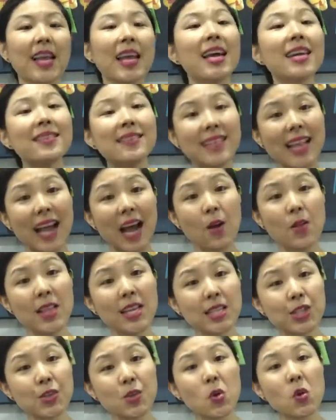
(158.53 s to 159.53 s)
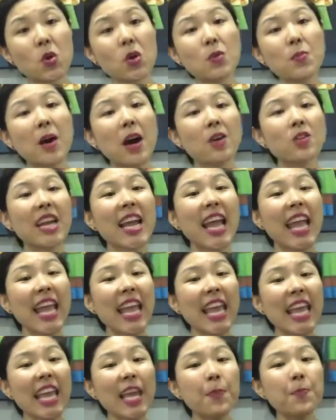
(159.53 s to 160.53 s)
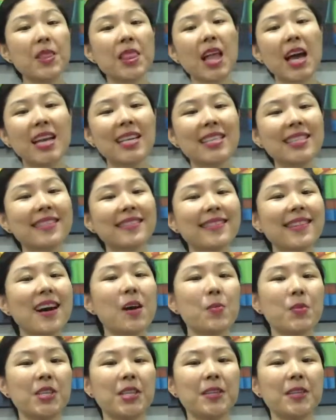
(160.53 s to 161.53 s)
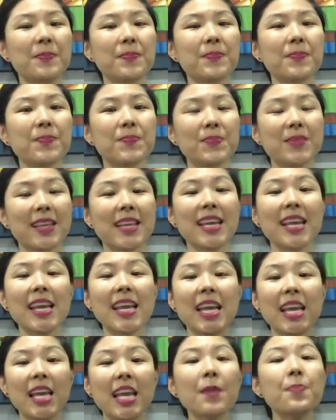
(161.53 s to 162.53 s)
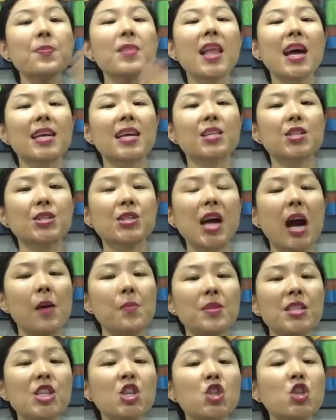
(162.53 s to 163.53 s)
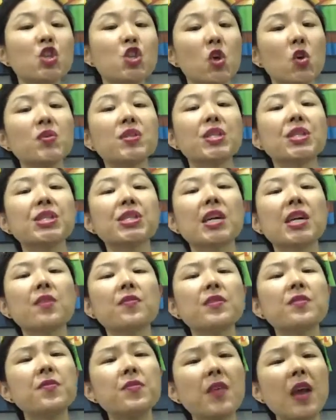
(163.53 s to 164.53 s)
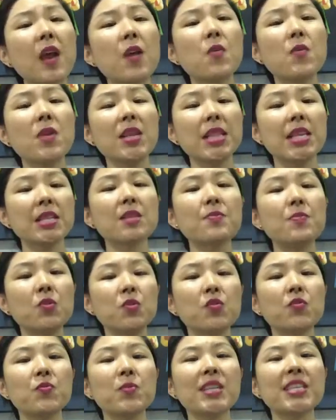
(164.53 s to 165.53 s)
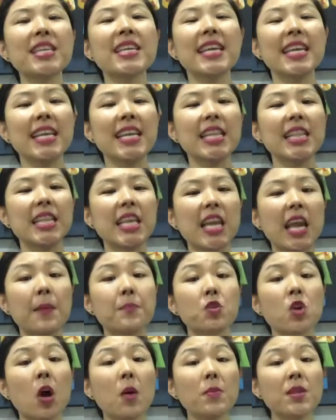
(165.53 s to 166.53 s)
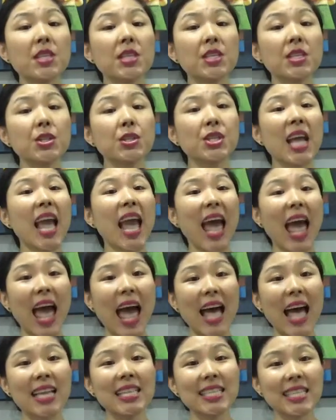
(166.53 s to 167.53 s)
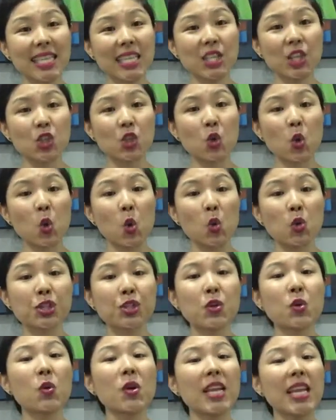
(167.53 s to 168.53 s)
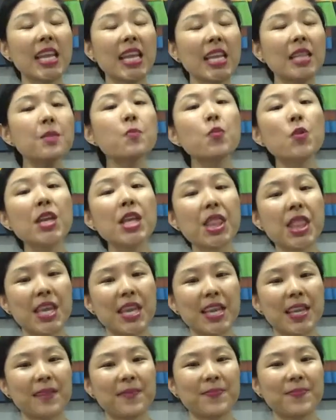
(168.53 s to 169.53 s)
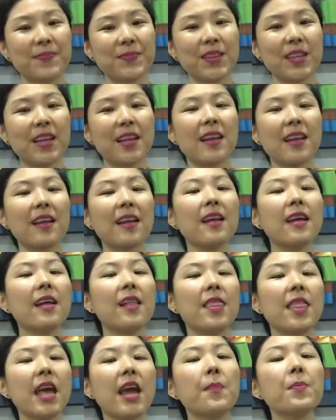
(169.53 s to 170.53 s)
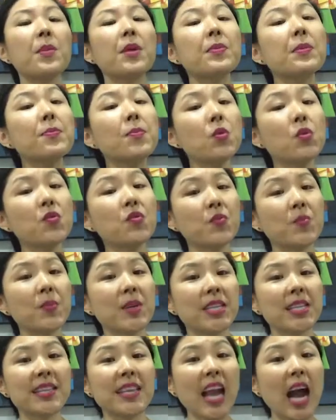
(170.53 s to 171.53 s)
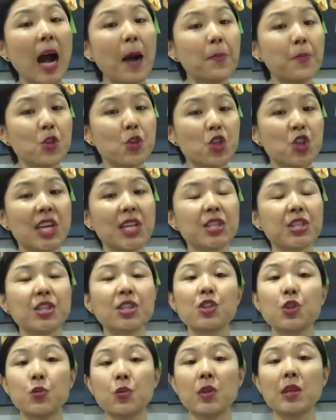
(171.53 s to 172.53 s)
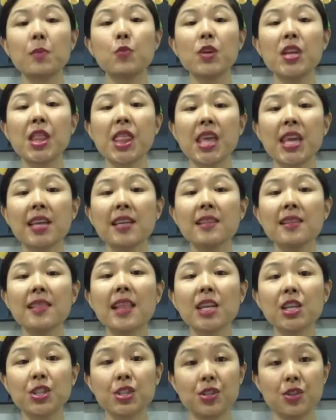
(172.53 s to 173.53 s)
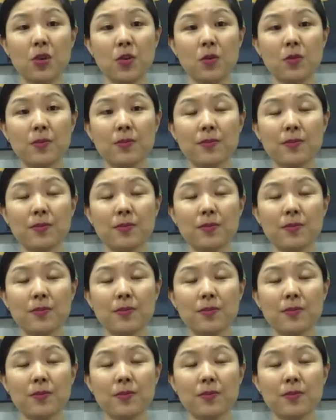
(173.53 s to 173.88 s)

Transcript: And now let us talk about hip-line disharmony. Hip-line disharmony shows itself in very little movement in the abdominals and in the torso in breathing. There may be movement in the upper chest during breathing, like so.